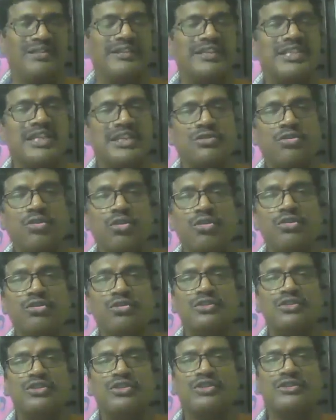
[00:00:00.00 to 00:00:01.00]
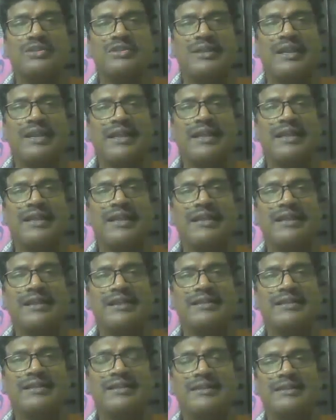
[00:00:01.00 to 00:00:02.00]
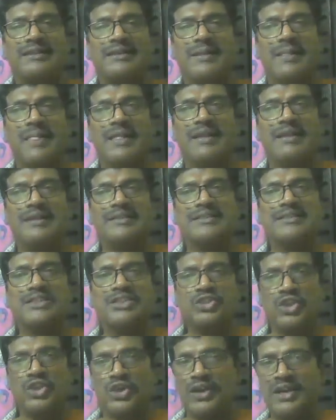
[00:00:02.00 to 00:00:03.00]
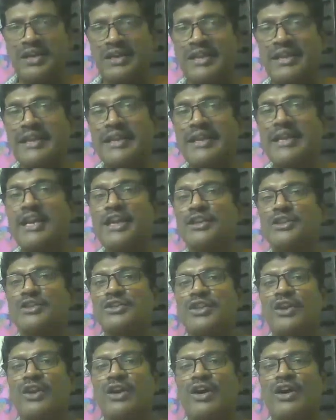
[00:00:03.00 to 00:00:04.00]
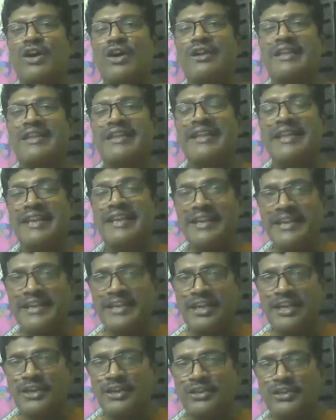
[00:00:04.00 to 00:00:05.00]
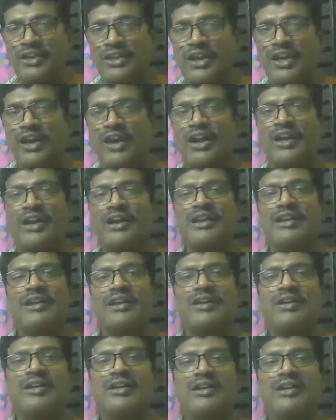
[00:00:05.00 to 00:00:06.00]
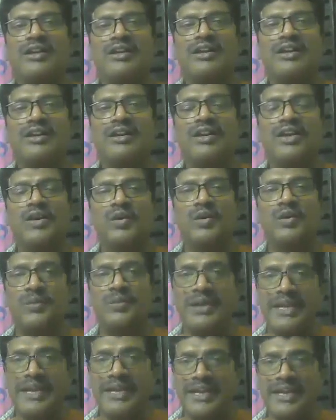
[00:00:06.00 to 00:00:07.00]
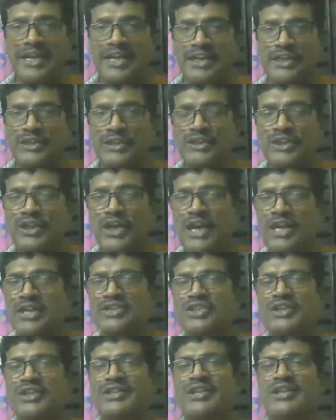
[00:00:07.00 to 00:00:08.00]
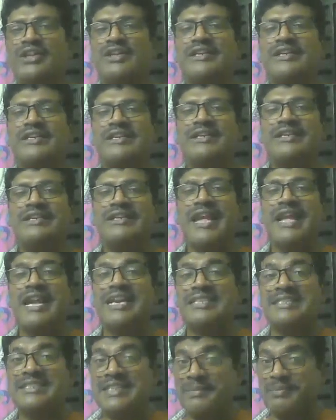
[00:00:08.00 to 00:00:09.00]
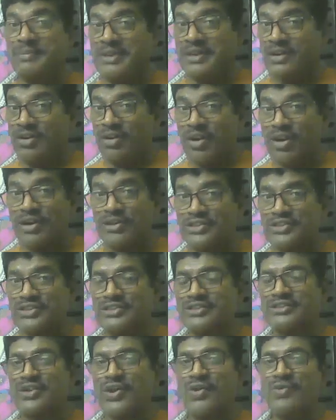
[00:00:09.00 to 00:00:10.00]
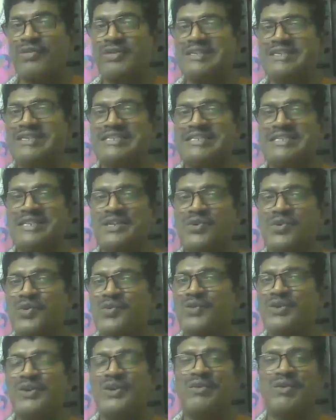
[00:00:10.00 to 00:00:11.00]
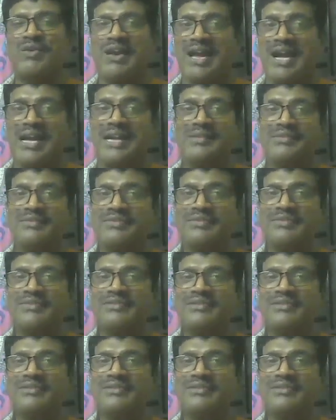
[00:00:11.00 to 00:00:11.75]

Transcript: This includes surrendering unto the Lord, yielding unto the Lord, obeying unto God's authority, accepting God's sovereignty over your life,